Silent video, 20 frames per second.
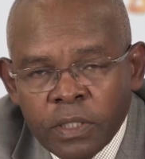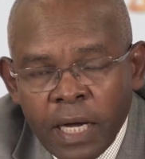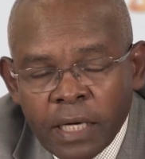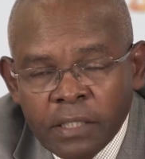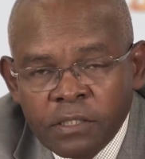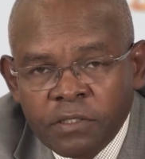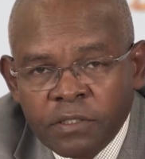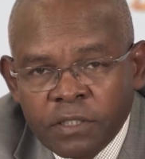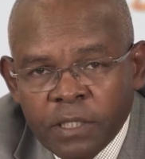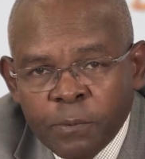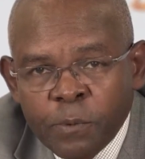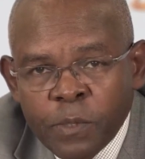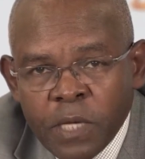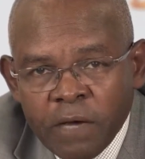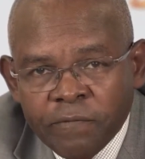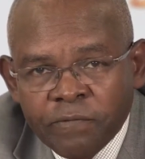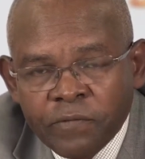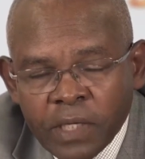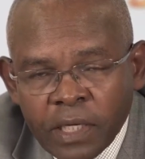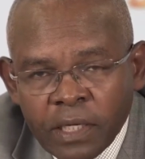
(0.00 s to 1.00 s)
the actions that we
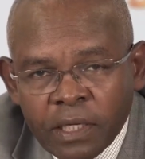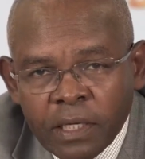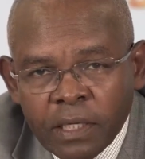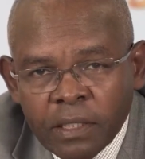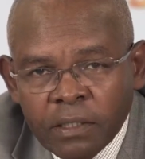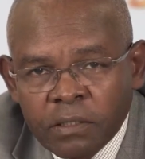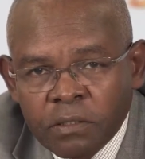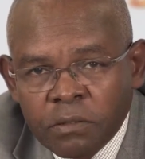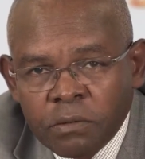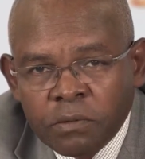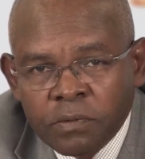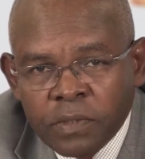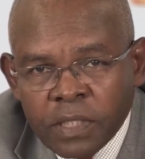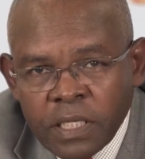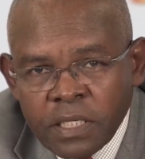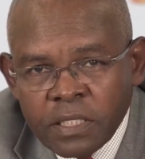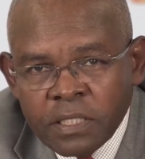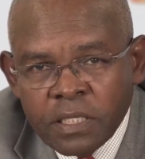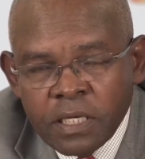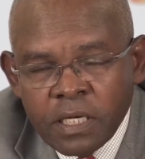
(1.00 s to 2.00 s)
have taken to
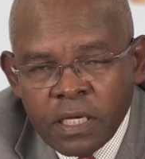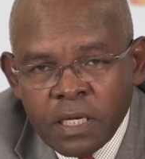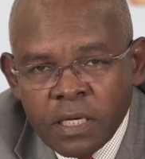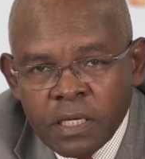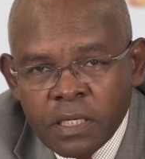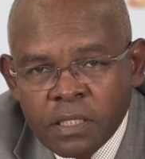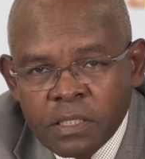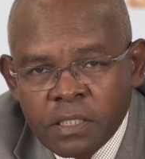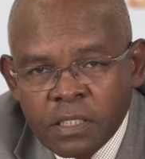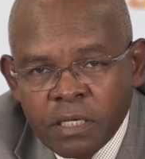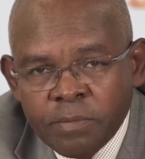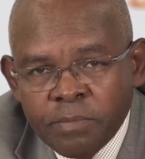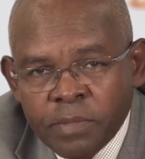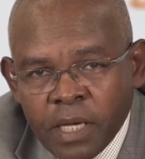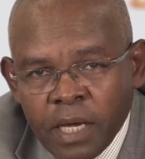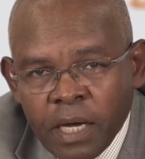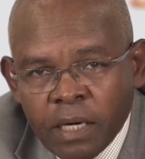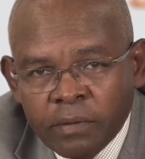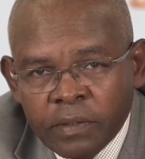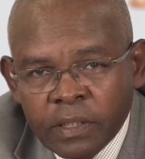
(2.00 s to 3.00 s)
raise the
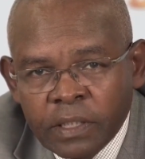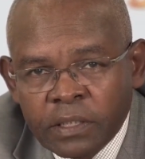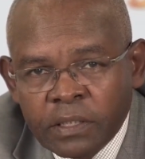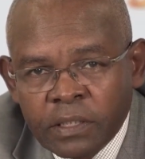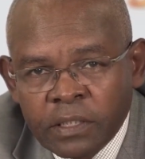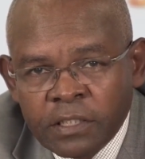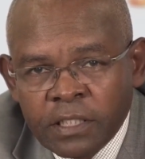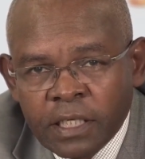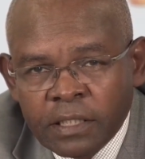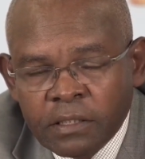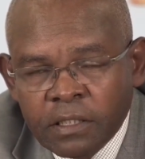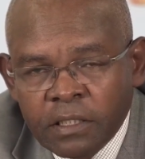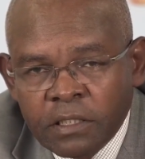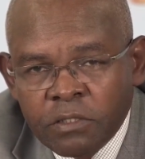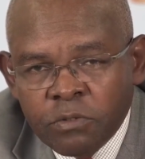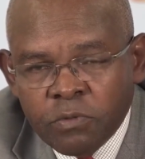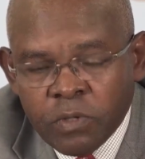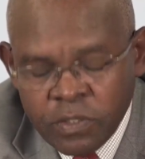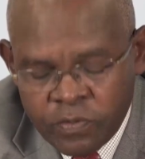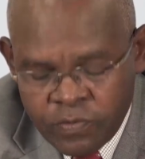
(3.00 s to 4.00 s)
CBR rate is
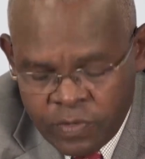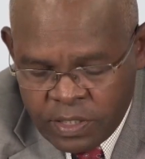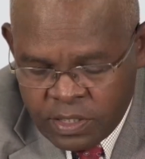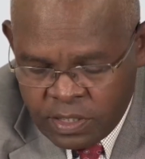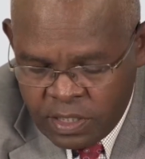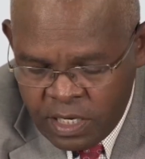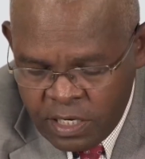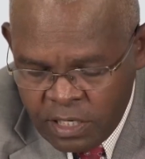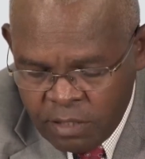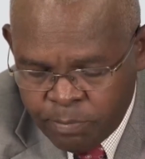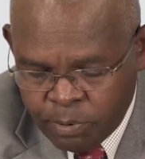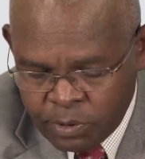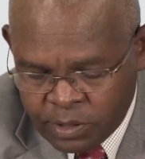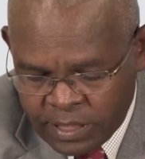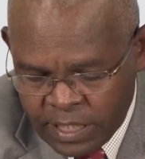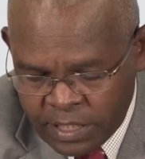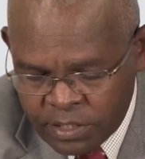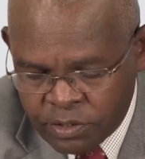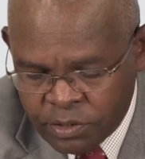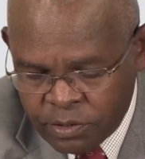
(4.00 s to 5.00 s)
actually to address any
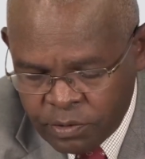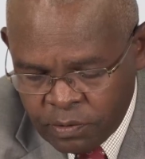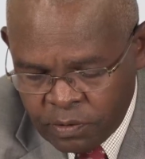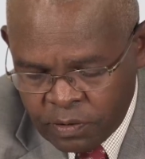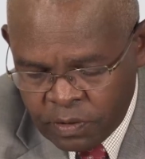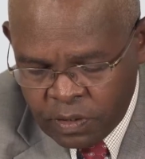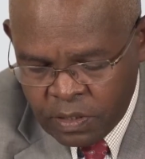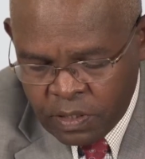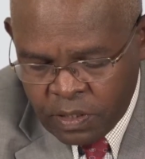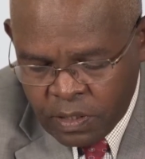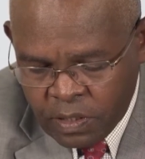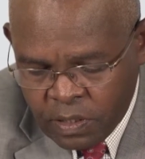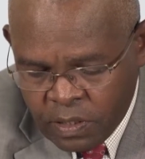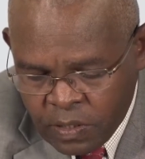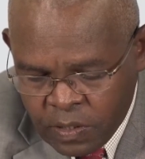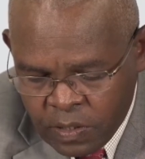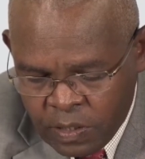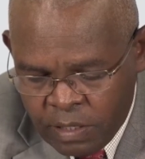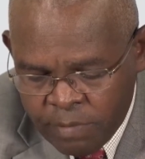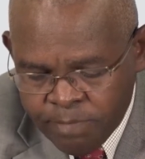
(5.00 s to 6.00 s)
potential
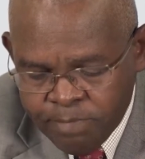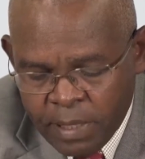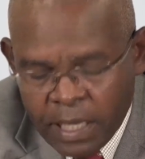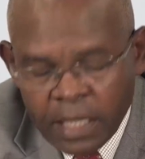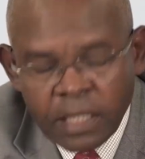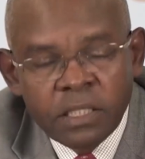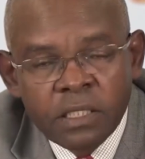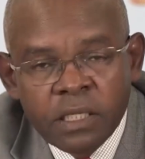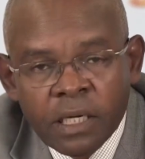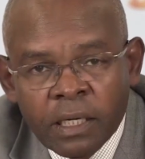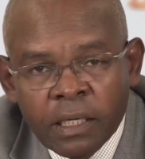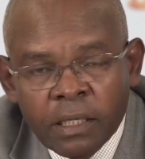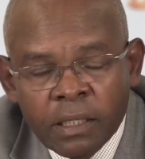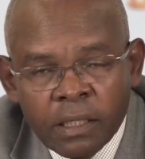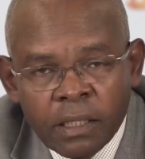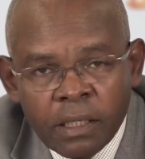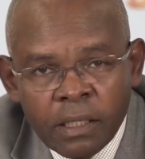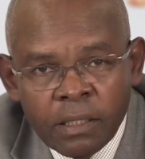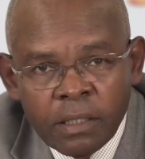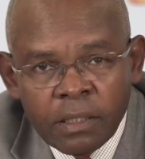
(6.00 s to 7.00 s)
impact
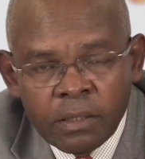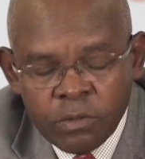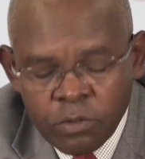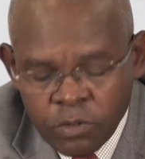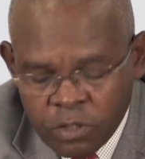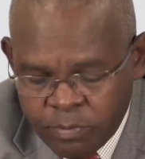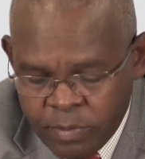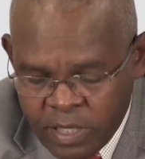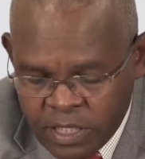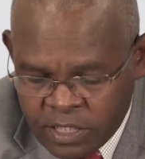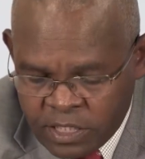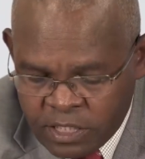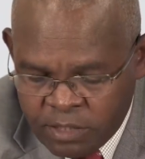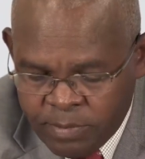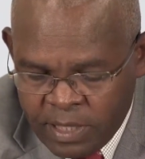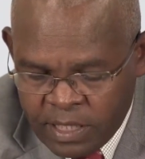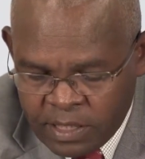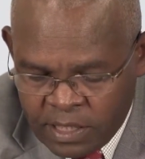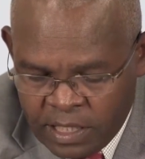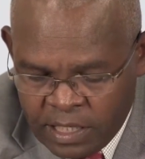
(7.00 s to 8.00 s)
those measures
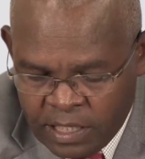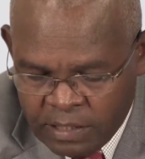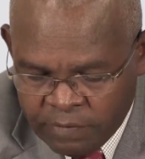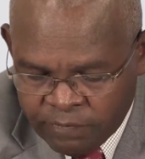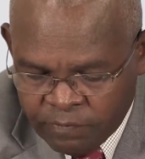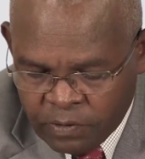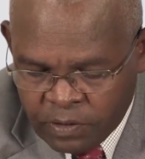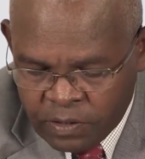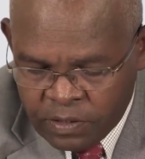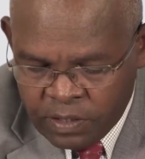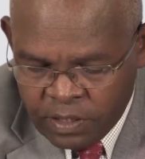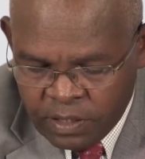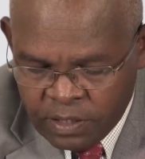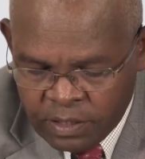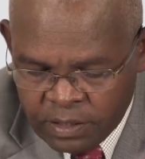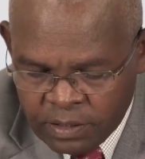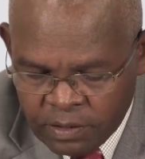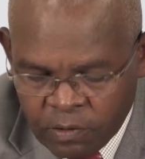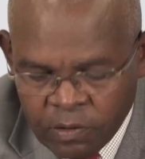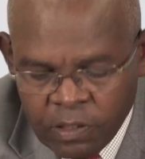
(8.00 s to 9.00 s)
might have
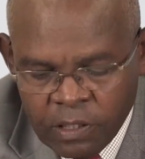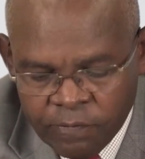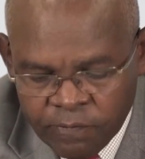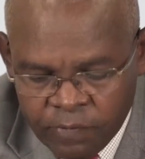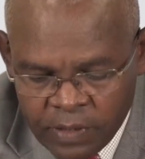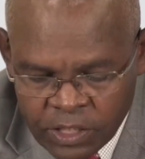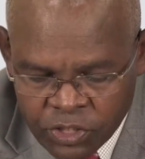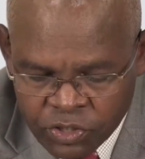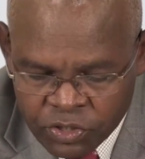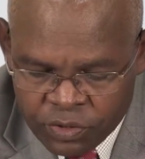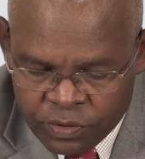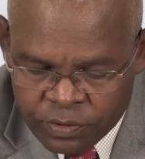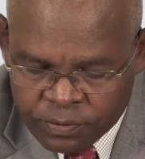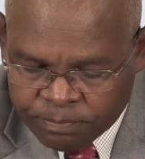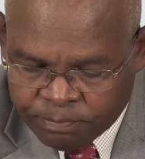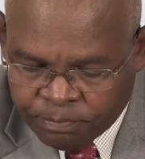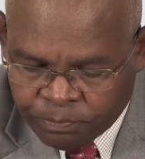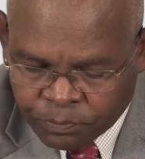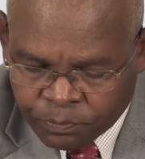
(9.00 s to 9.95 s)
on inflation.